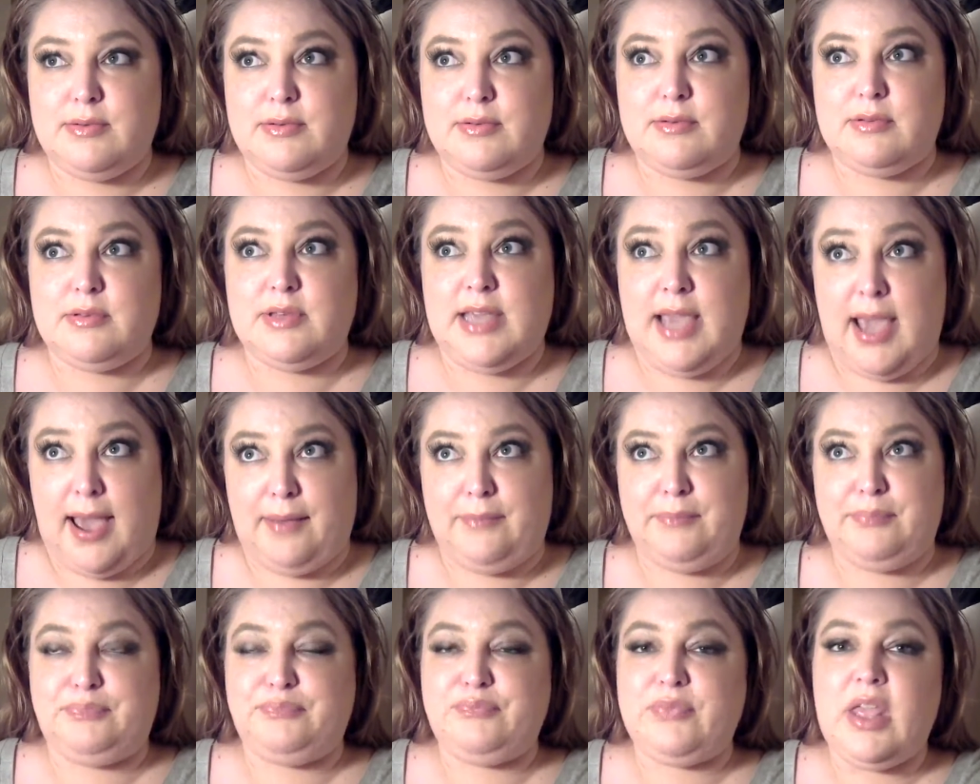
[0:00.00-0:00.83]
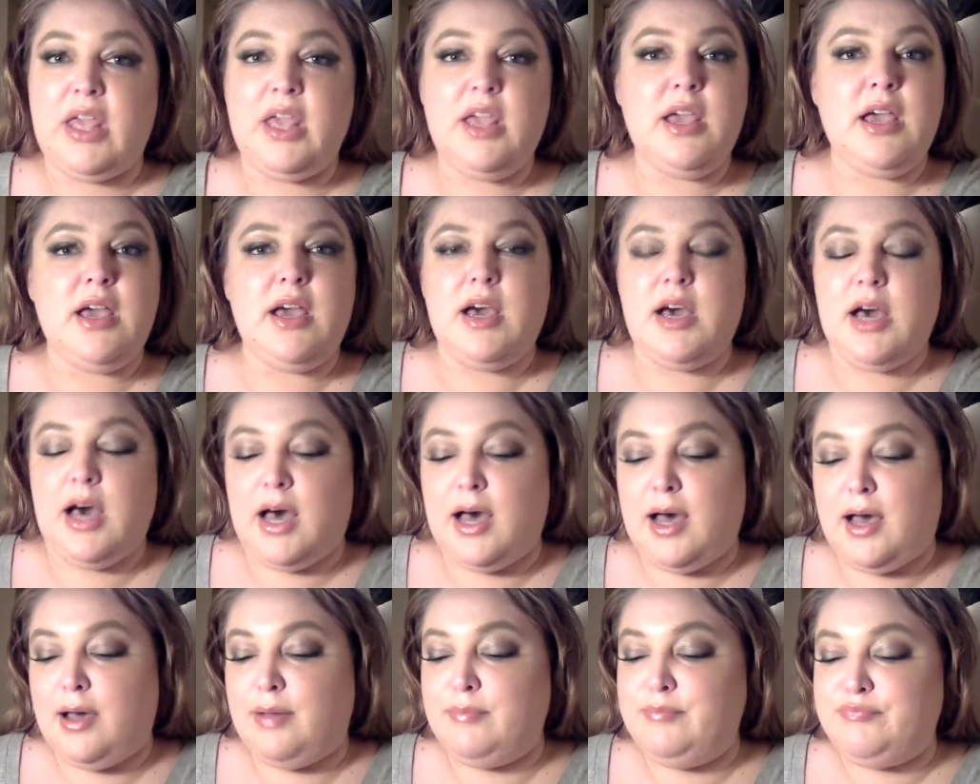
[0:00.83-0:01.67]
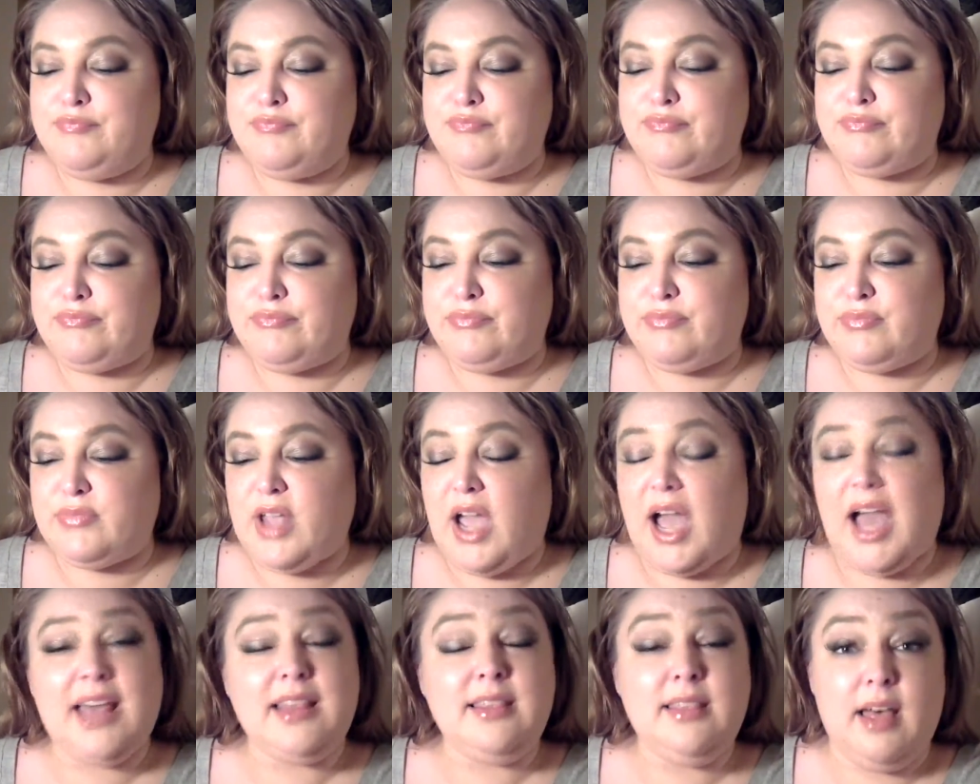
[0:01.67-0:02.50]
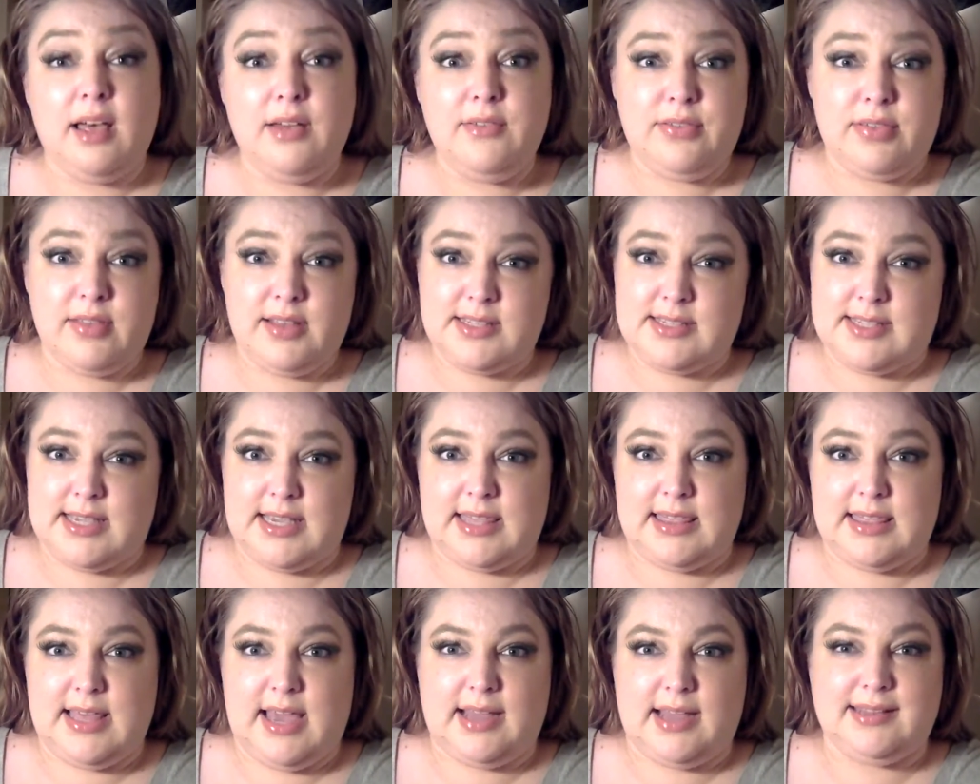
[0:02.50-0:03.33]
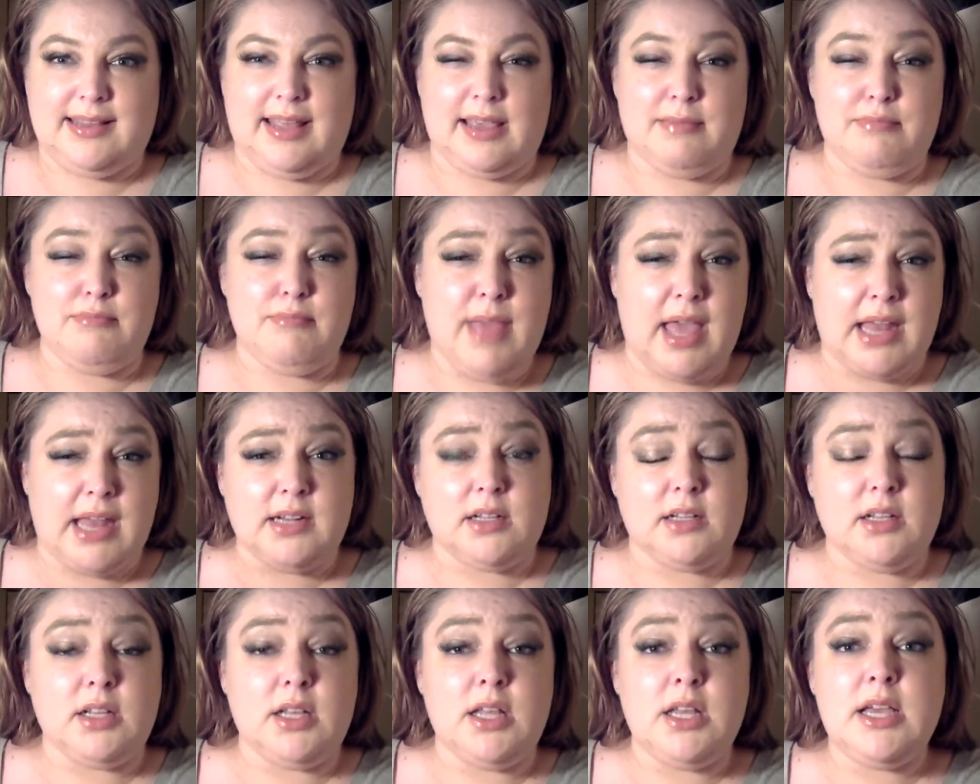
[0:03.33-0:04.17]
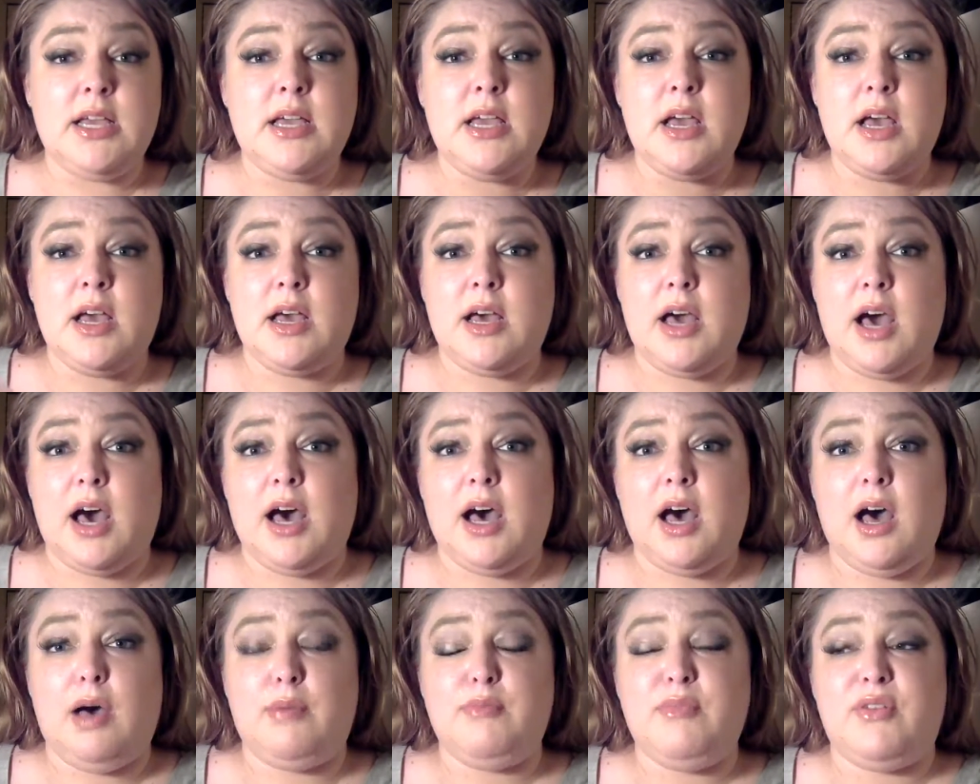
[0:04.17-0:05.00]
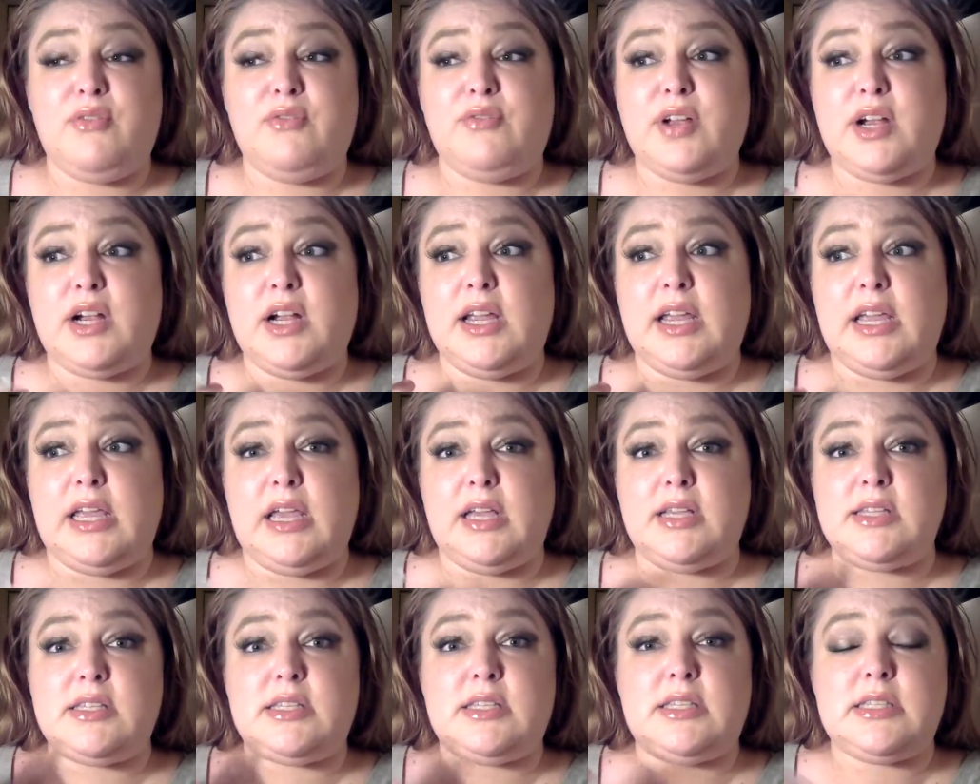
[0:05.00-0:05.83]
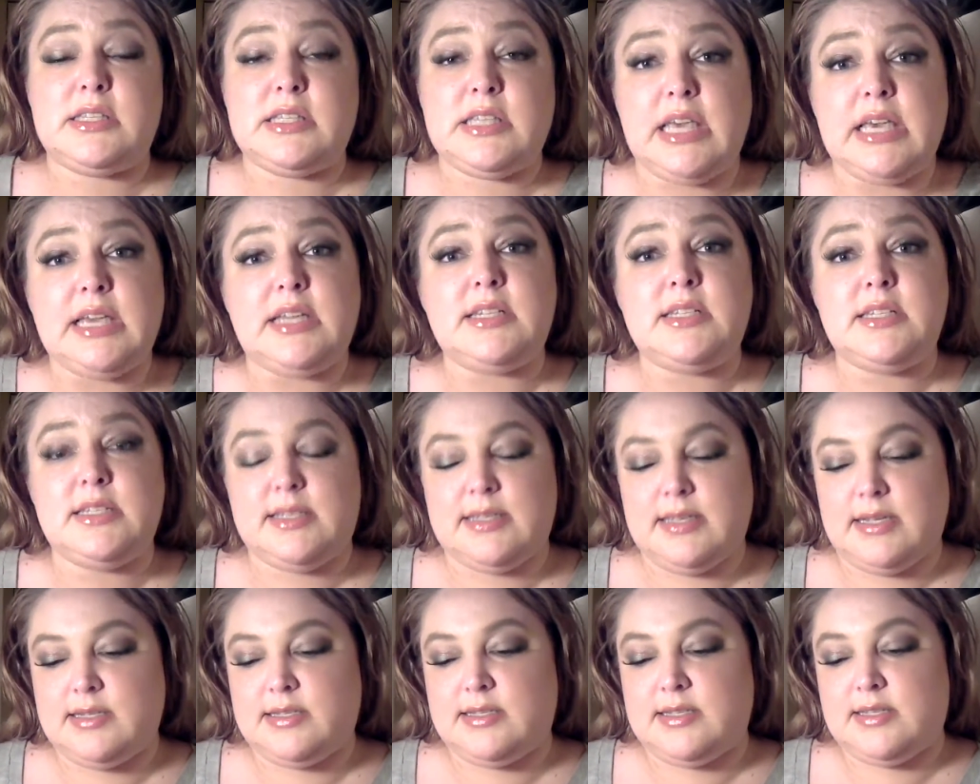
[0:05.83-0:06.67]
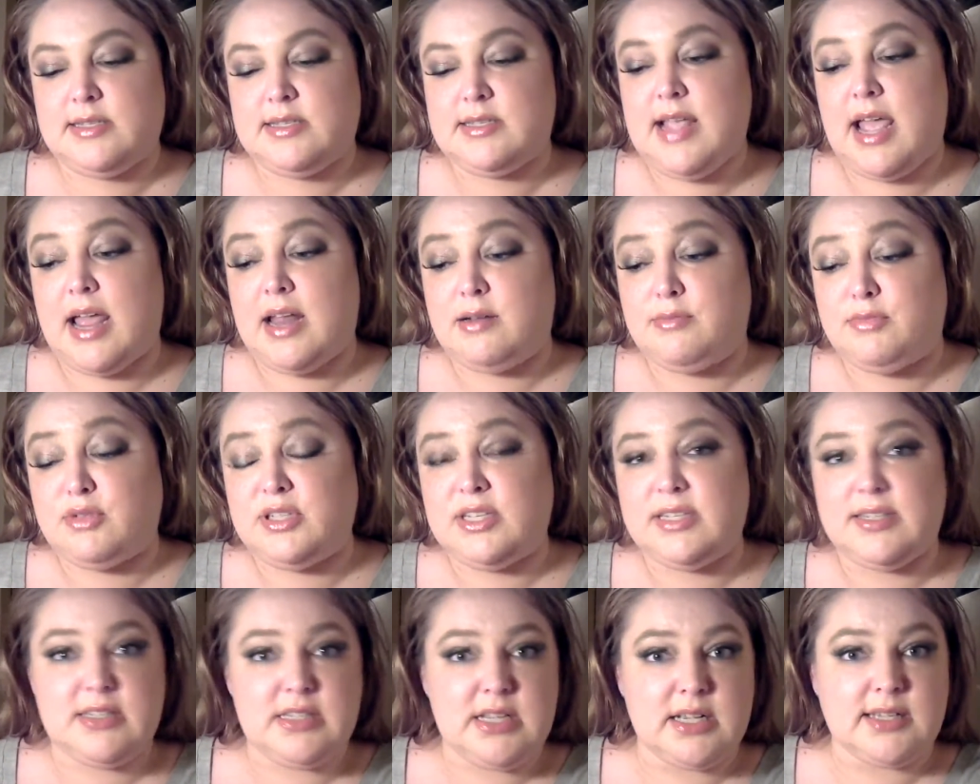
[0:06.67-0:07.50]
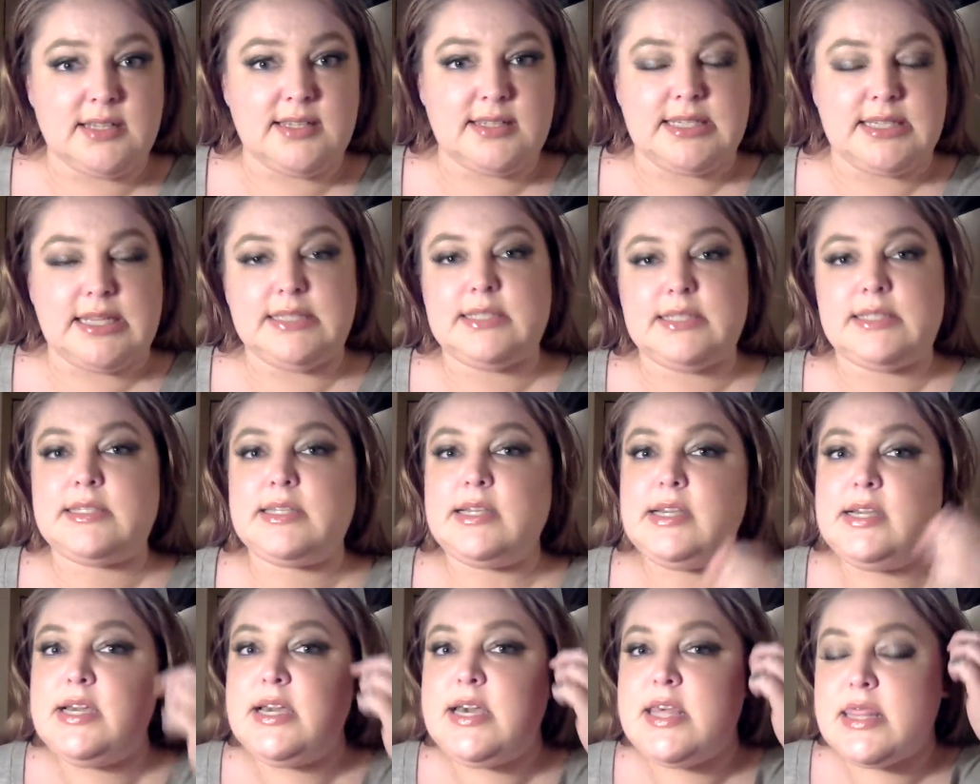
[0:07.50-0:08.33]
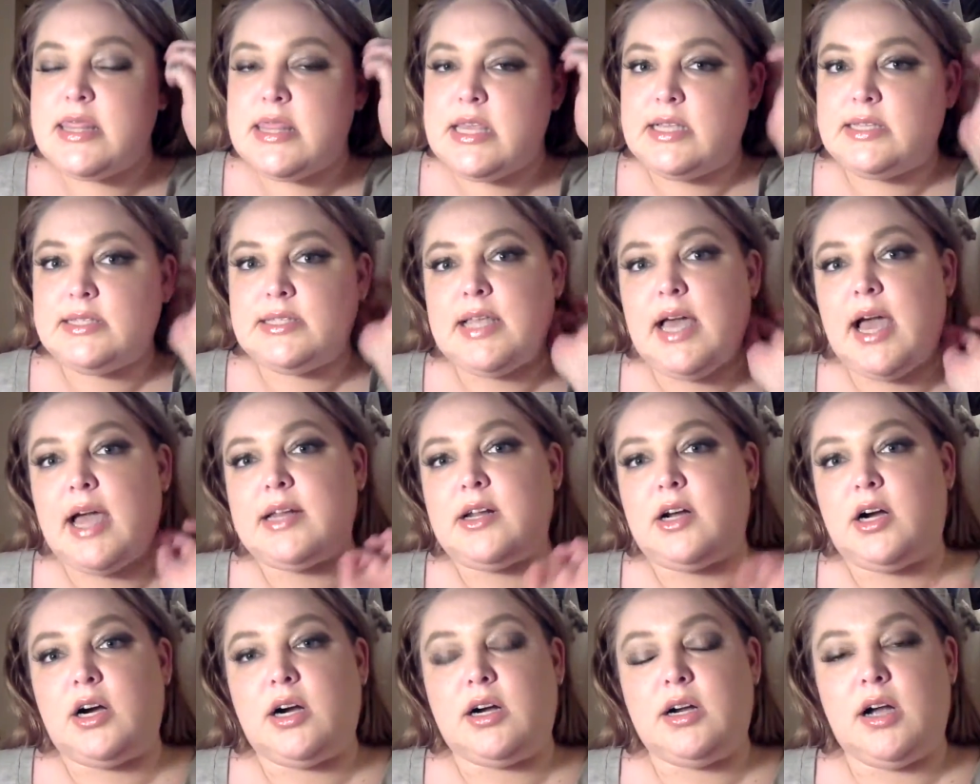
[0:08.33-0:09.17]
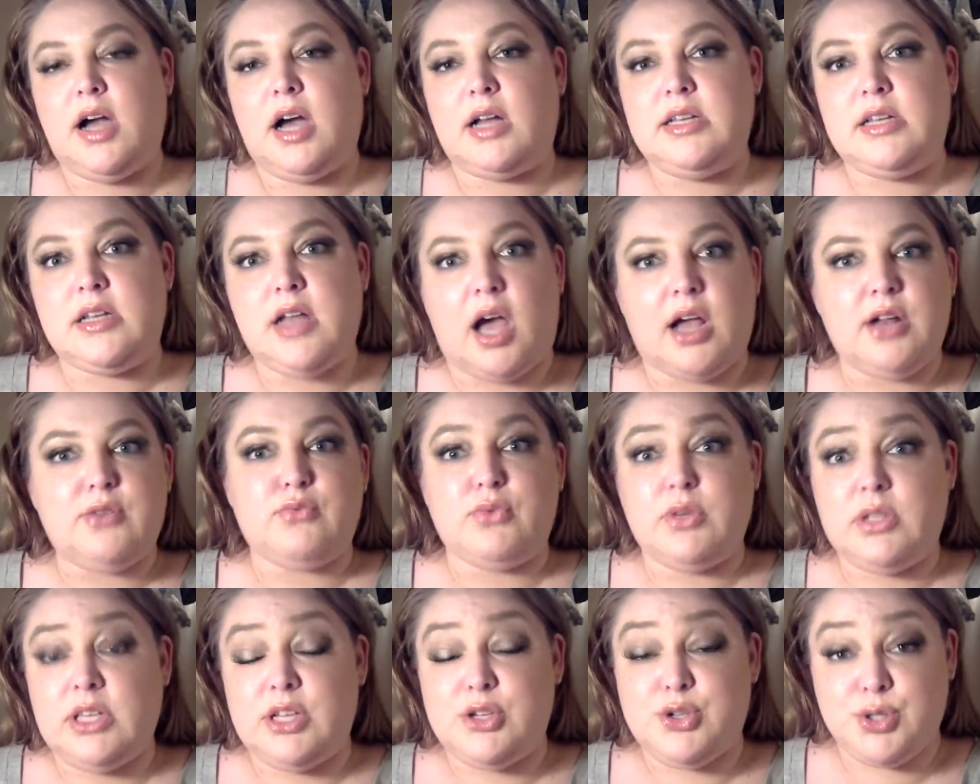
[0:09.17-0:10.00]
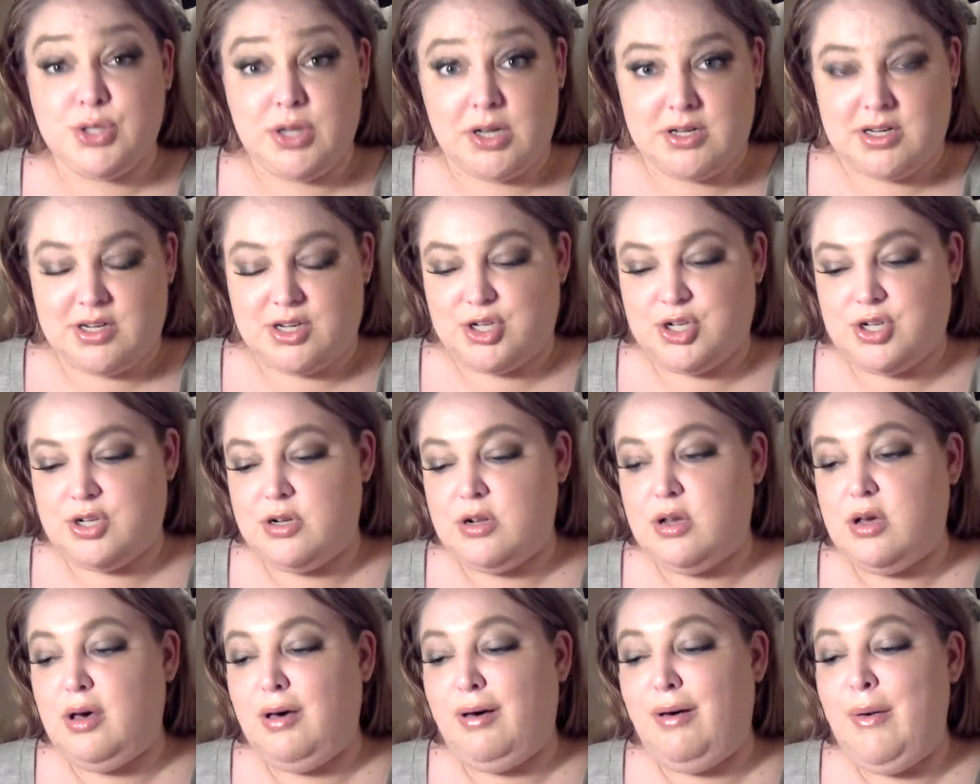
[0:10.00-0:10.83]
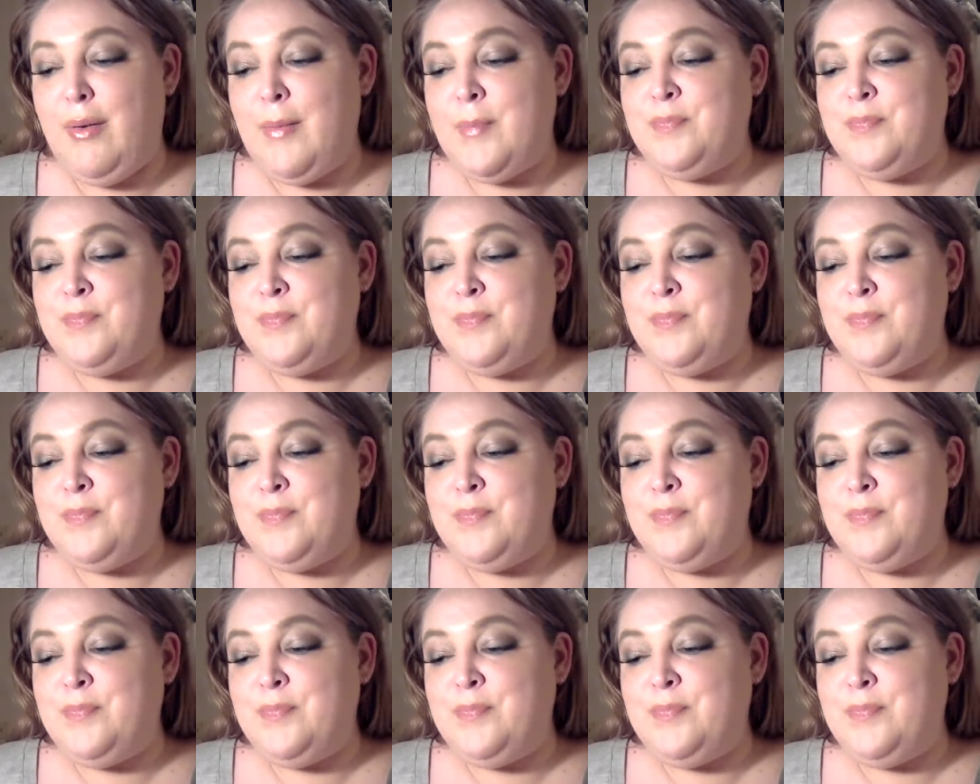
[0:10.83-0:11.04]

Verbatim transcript: yeah um i love things like that like metal um very skin sense animalistic sense things that are not really traditional